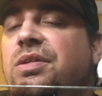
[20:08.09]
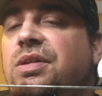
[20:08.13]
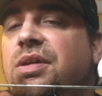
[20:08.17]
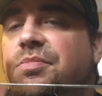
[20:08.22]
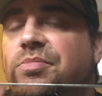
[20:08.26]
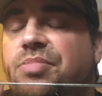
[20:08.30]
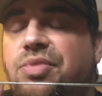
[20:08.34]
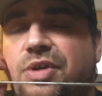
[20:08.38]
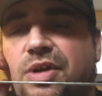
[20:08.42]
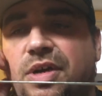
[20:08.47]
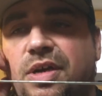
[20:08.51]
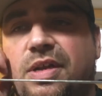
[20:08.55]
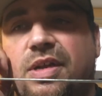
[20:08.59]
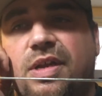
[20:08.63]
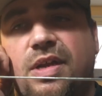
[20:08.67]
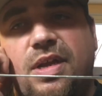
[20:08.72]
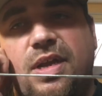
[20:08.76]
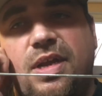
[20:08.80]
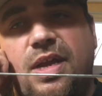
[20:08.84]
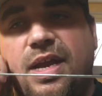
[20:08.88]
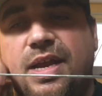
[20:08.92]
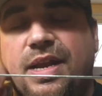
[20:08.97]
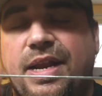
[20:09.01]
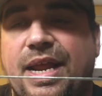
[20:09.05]
you can put
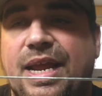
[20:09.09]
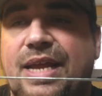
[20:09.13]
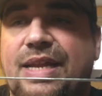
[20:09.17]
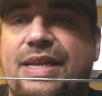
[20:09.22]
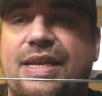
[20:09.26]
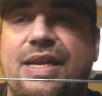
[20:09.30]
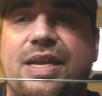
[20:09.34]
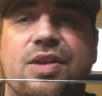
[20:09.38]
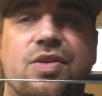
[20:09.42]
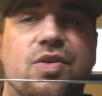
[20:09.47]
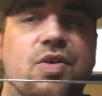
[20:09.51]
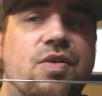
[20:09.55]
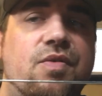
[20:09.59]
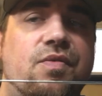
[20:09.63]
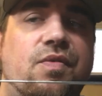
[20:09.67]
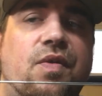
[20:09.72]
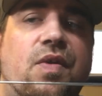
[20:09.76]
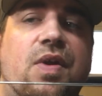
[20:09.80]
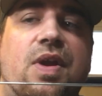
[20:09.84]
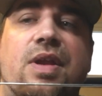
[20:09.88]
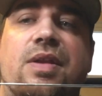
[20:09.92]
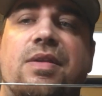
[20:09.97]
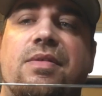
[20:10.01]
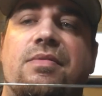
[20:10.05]
an alien
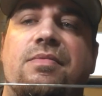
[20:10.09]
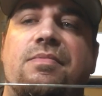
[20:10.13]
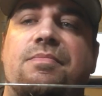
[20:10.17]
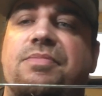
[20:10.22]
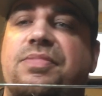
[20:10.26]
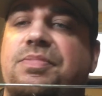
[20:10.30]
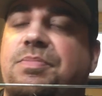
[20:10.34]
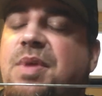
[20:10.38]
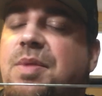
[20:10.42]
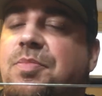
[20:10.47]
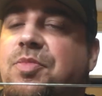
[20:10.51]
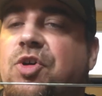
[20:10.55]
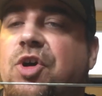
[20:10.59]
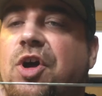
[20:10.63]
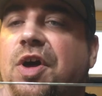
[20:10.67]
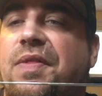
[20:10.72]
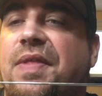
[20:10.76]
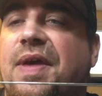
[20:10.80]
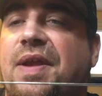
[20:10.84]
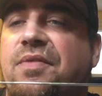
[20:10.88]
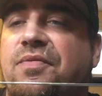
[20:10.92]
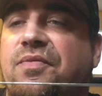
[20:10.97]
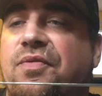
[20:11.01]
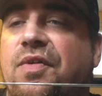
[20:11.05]
over it, people call
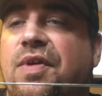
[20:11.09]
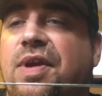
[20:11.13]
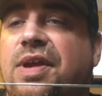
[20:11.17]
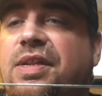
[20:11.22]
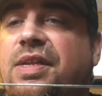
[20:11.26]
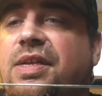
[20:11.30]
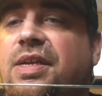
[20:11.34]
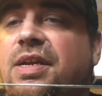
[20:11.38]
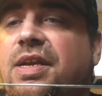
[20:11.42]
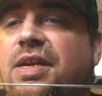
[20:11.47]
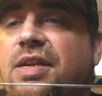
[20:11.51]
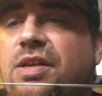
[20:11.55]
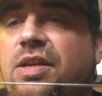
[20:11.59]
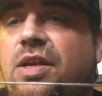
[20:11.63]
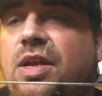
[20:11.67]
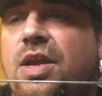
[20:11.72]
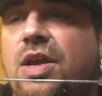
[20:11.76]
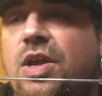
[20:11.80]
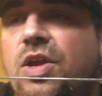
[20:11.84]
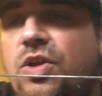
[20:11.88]
that a Fralien.